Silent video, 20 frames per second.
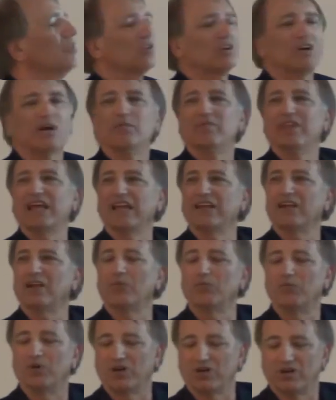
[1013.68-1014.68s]
to look up that
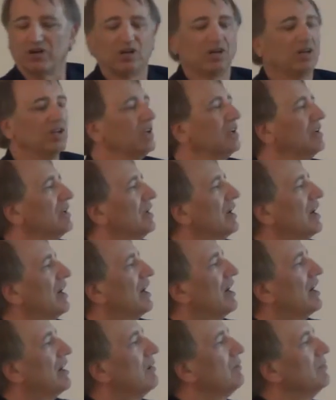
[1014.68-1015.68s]
number, uh,